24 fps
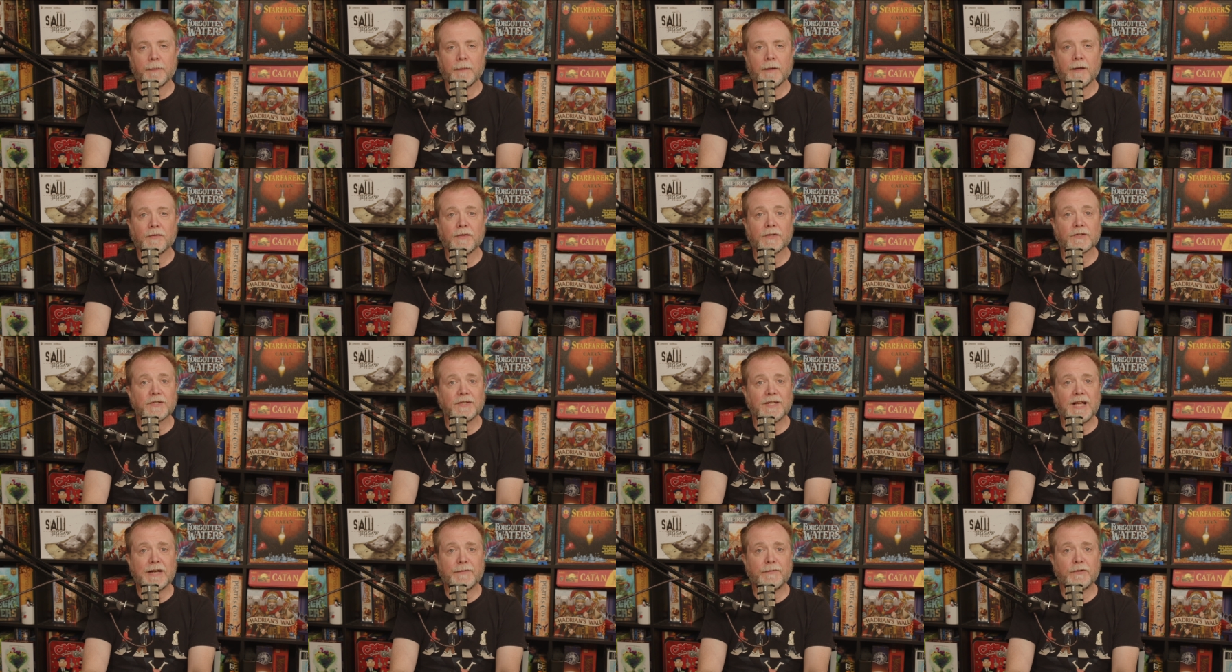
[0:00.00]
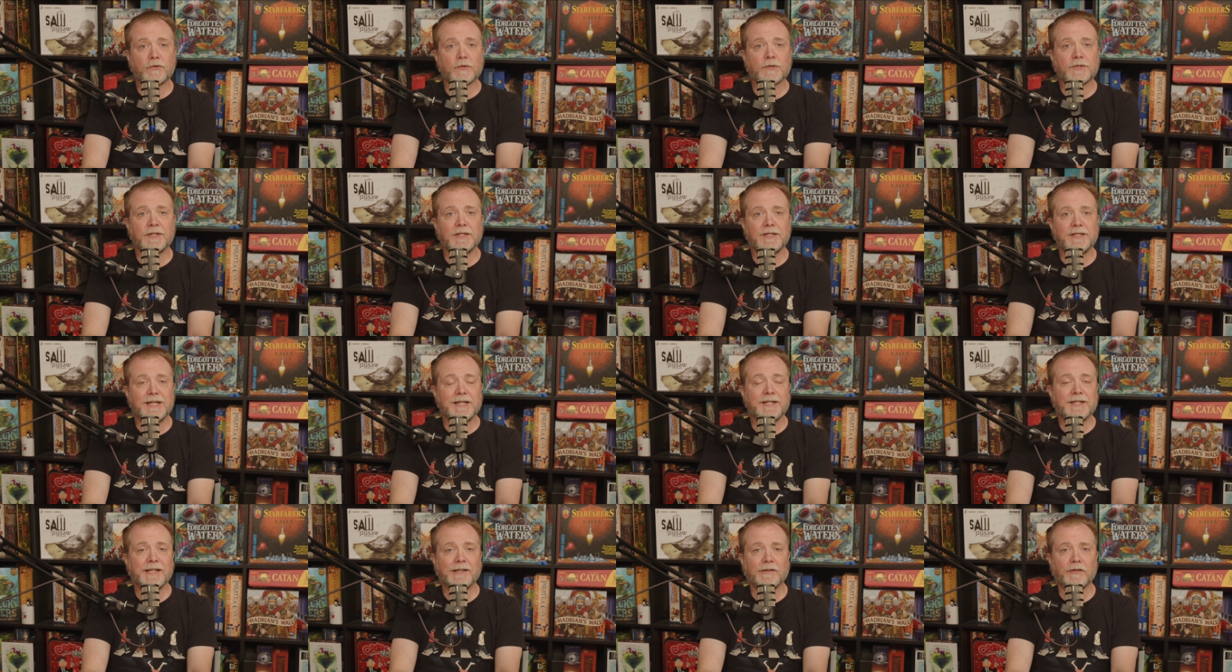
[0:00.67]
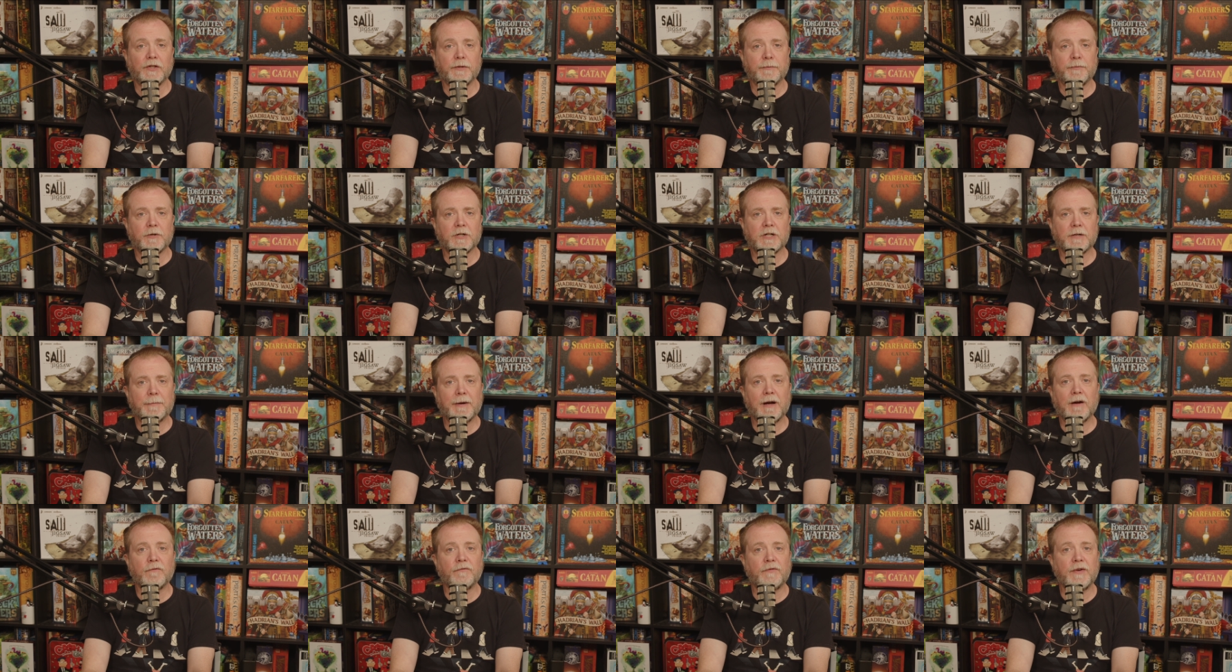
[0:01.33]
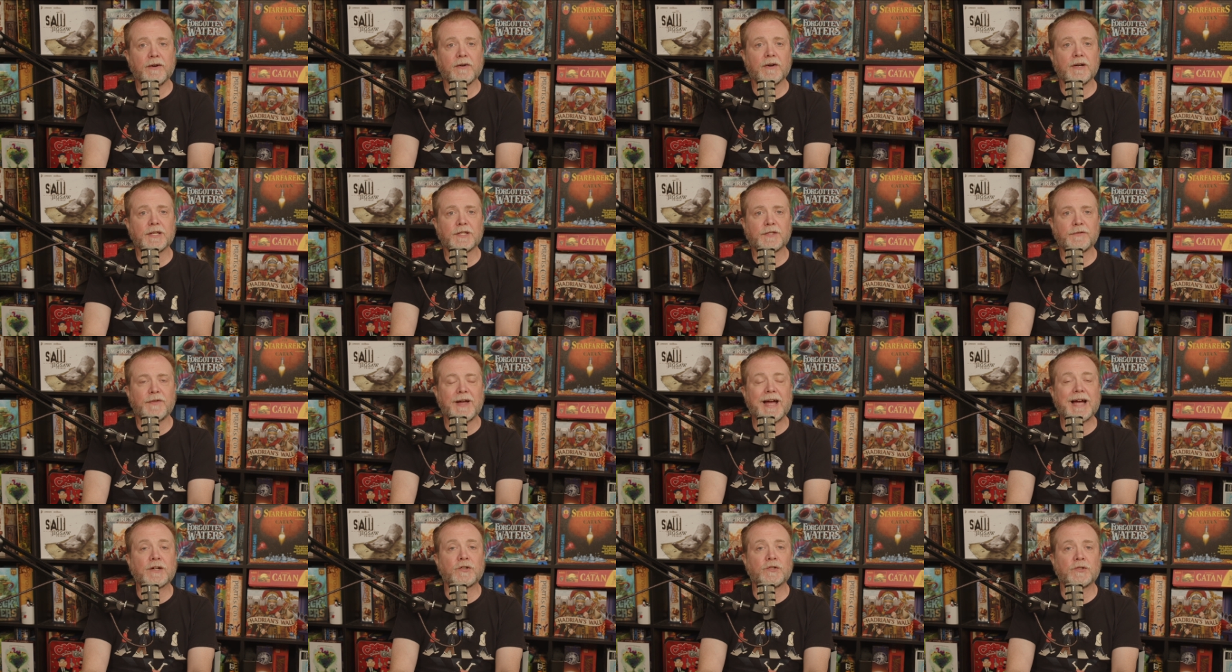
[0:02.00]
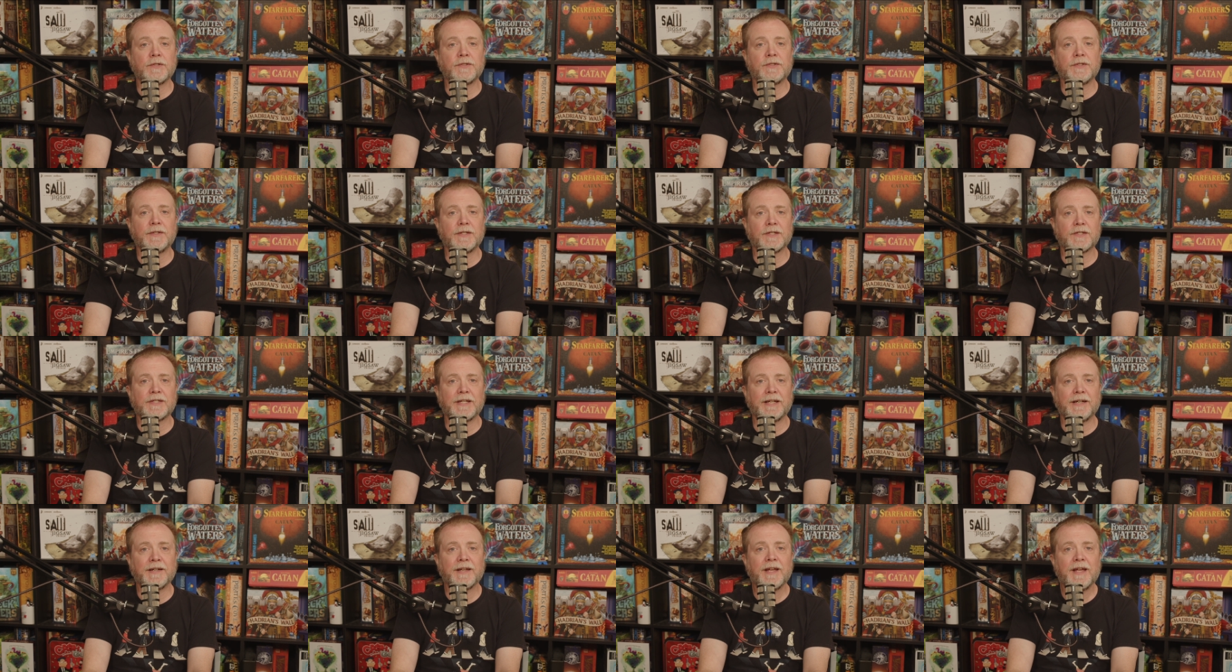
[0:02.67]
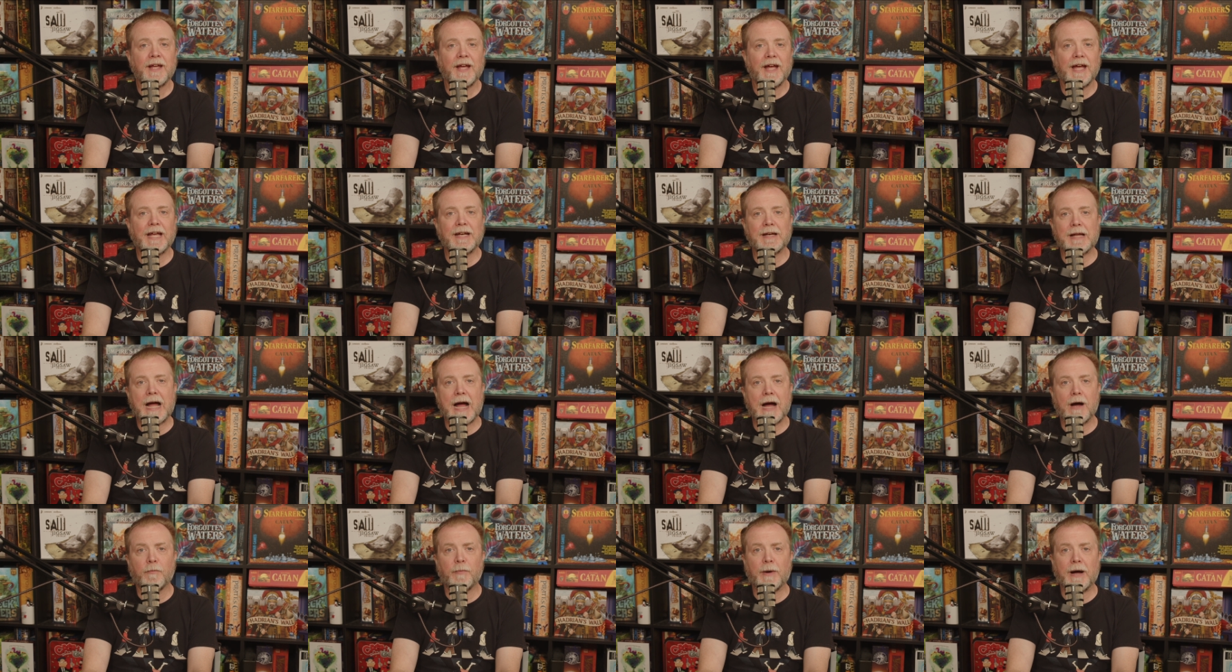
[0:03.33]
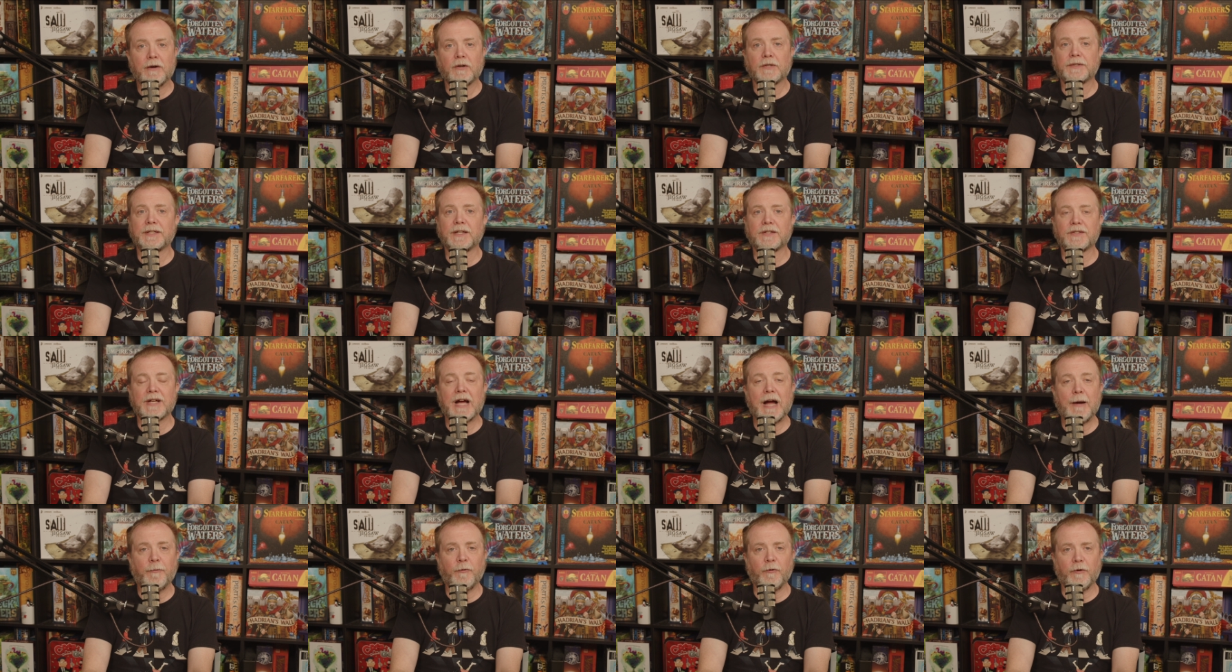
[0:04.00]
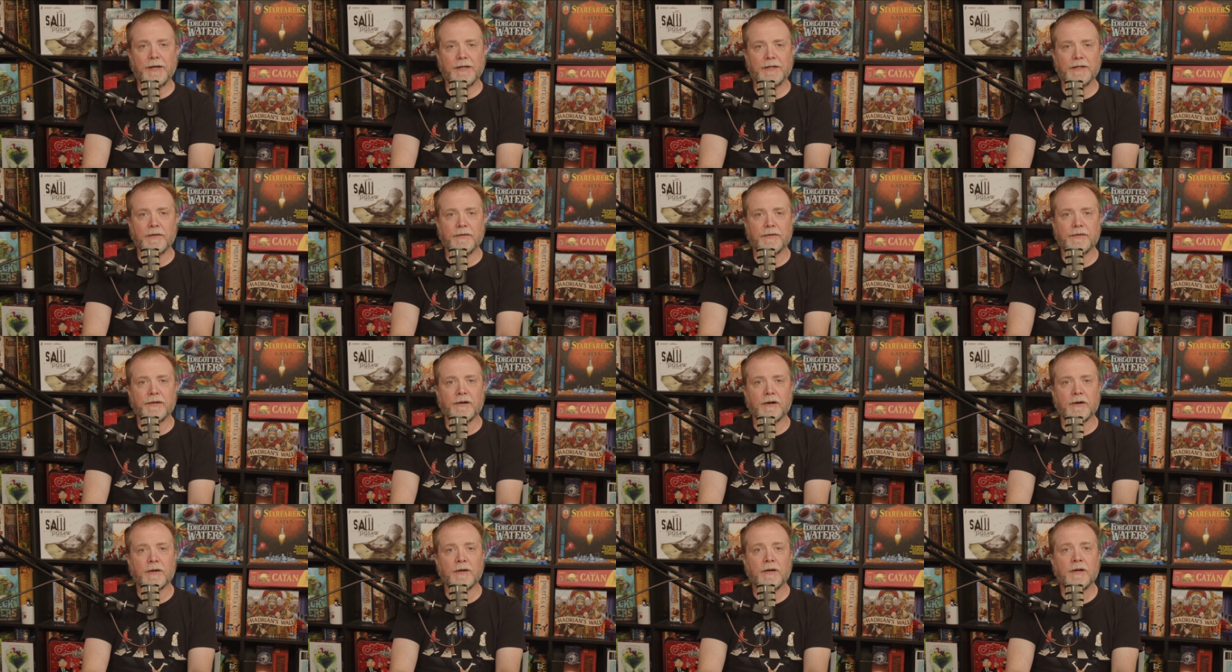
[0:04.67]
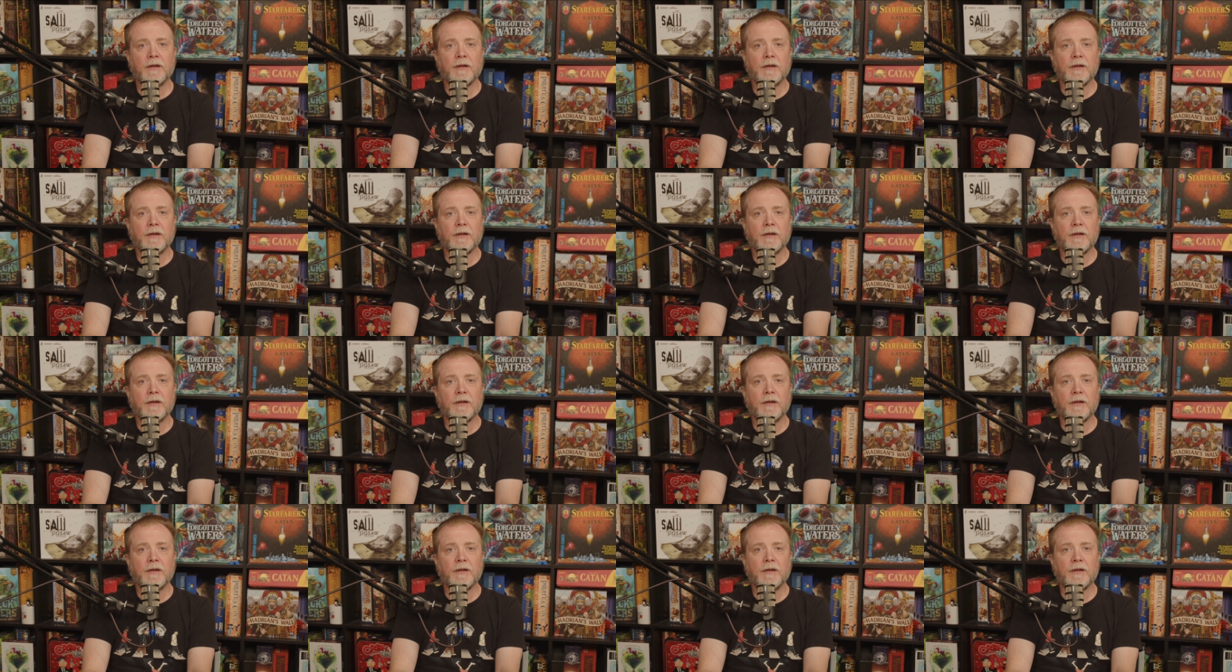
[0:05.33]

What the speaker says: There's a lot of interesting detail in the book about various factions in the Senate and how politics operate in Tharda.